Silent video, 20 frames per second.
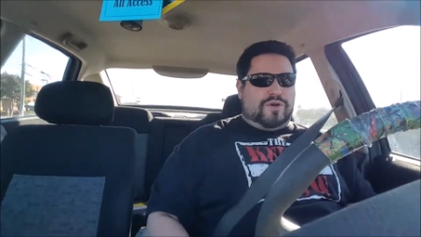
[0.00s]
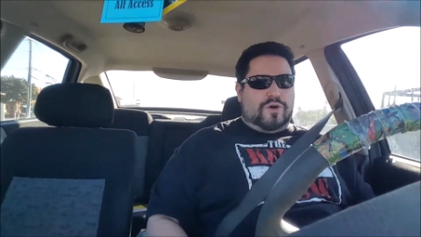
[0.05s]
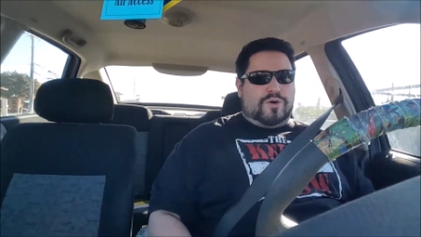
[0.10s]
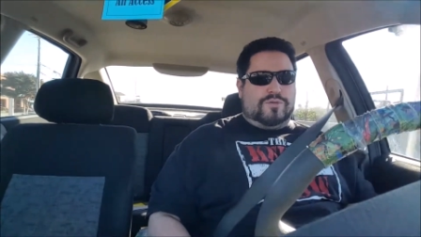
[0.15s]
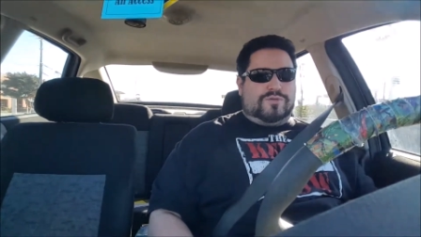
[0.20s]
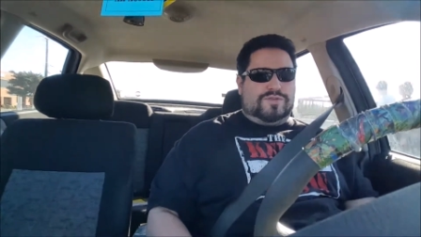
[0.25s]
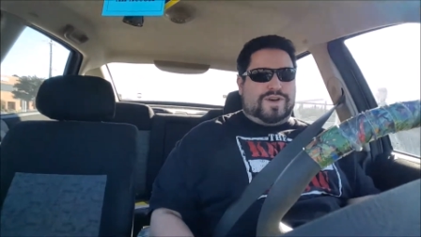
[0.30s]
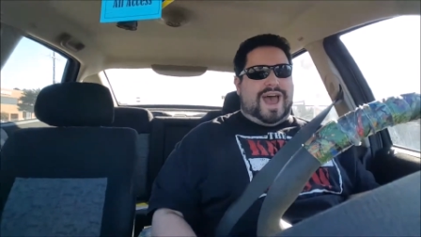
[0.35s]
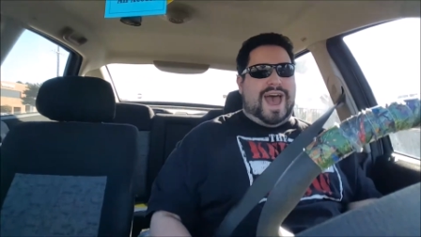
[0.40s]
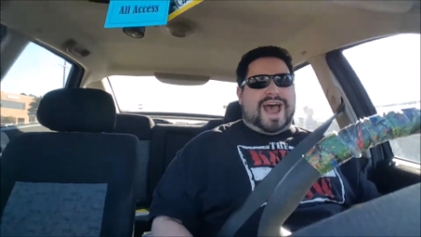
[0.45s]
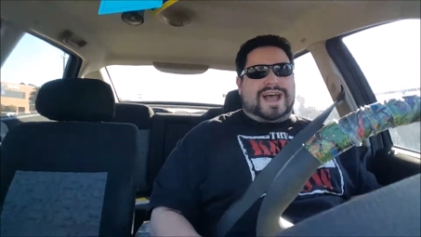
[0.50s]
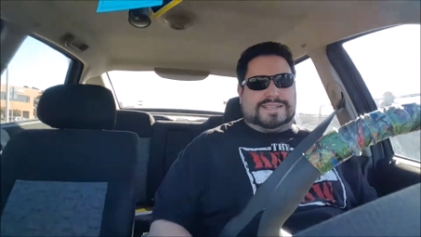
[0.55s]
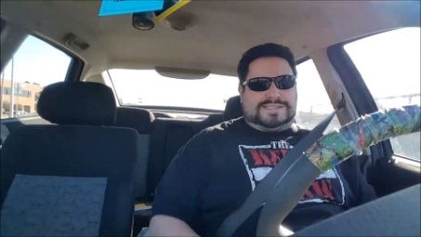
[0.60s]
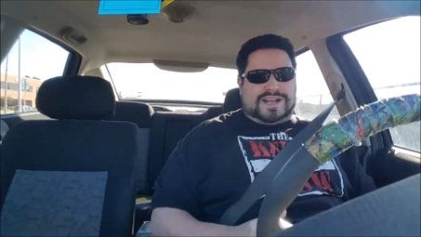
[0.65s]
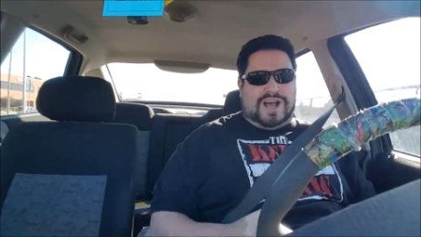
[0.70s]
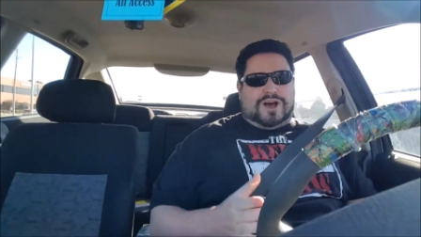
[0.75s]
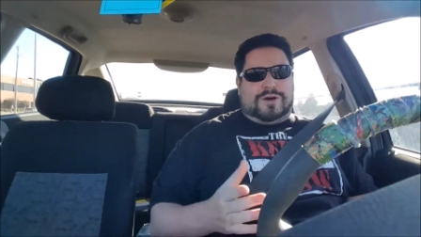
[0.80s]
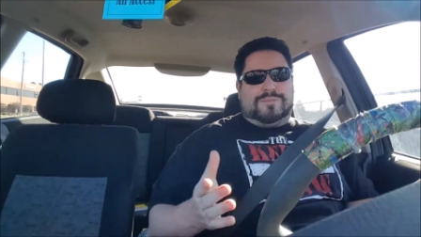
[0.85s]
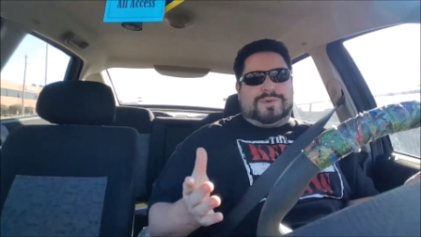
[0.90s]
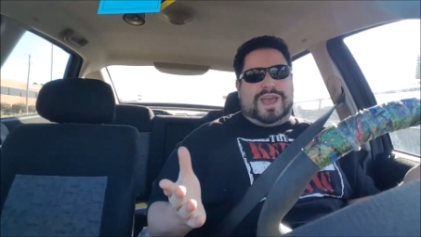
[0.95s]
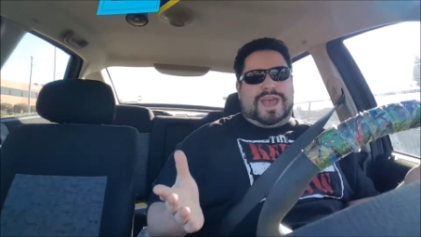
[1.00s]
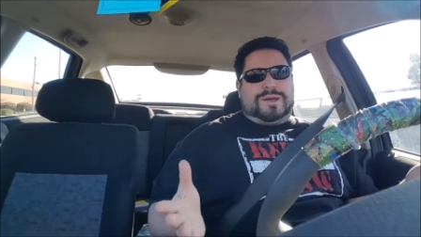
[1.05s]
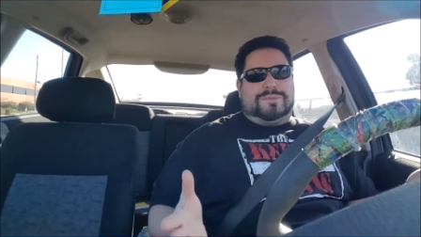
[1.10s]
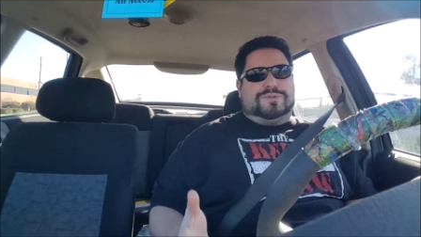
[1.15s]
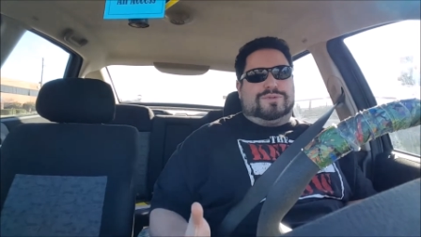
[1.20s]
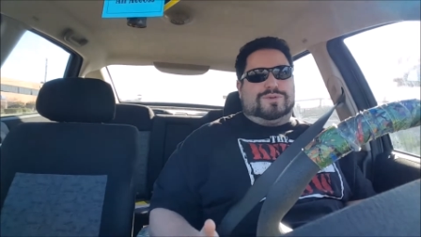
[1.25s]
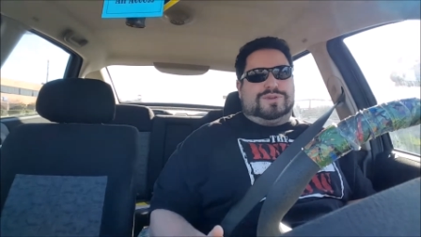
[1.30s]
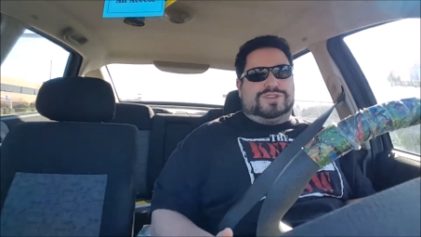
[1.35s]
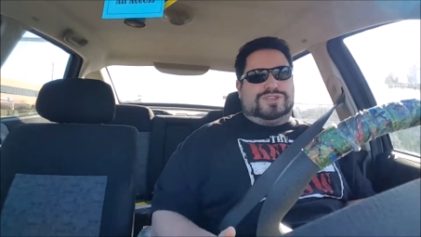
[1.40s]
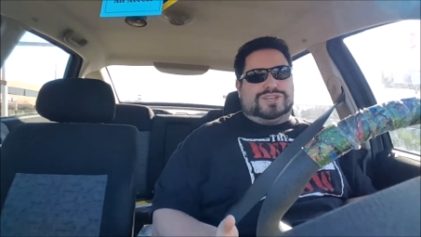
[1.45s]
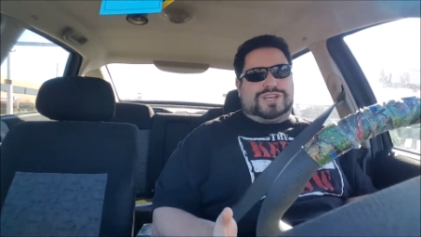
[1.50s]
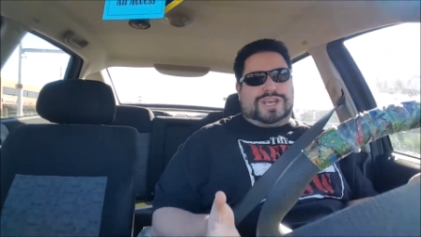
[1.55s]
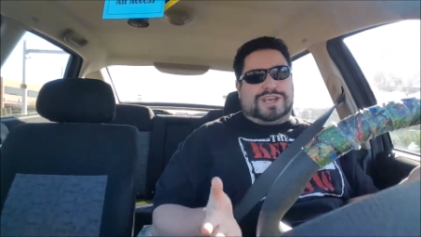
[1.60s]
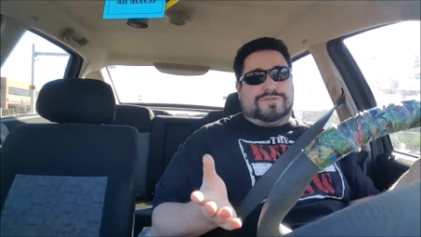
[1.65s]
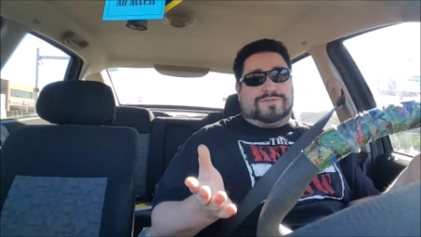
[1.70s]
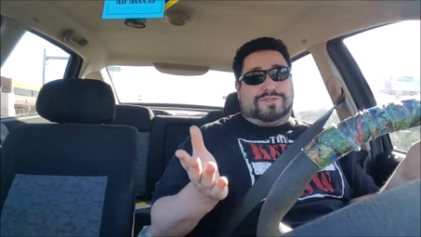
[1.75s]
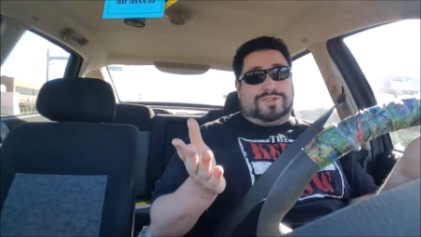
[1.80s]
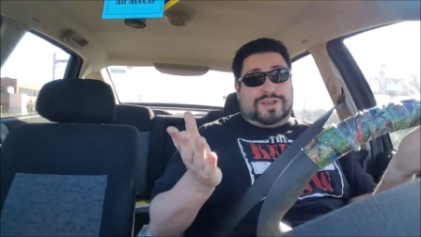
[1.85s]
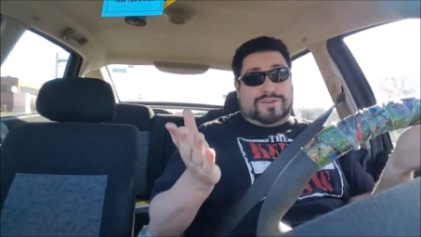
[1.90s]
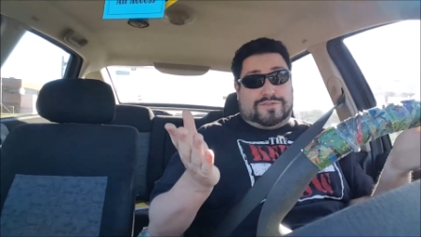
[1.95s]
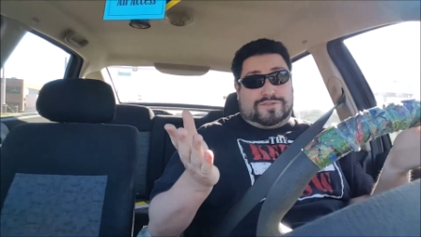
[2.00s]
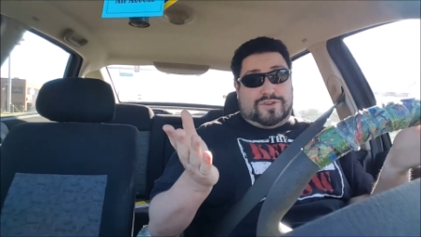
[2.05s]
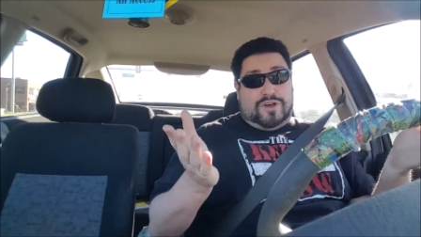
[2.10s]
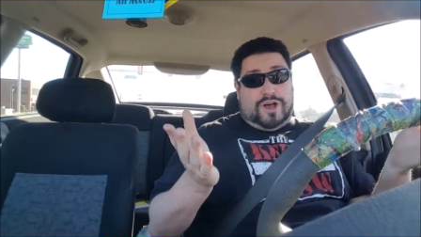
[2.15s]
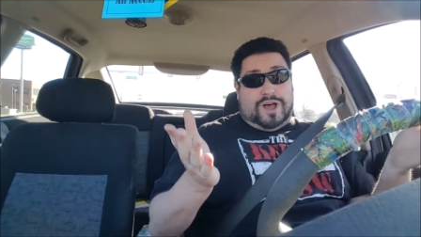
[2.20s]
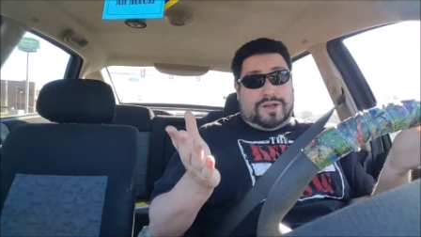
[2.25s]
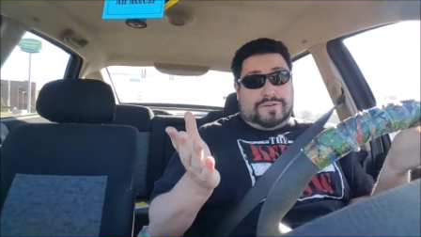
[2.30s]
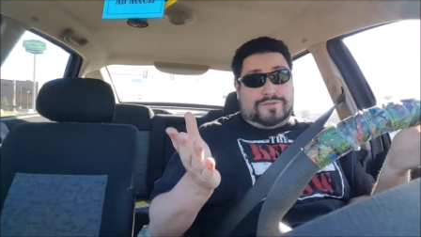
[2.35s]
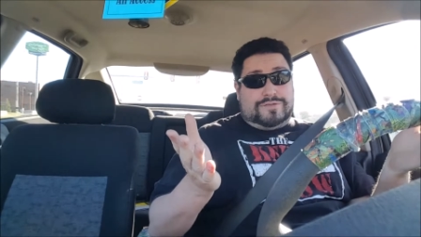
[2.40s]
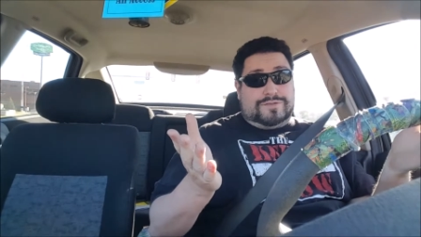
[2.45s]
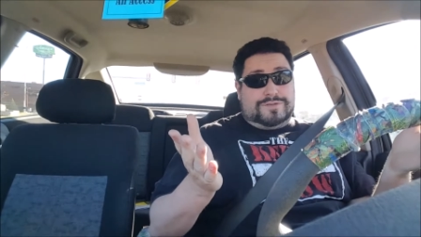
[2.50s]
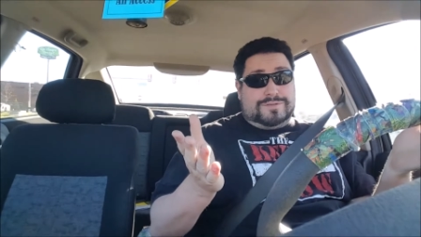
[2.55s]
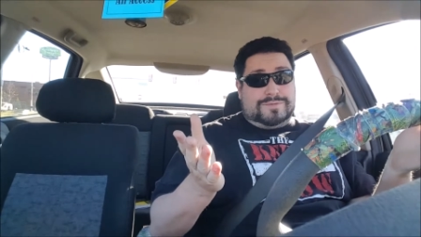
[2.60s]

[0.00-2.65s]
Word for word: so fast I'll be able to achieve liftoff.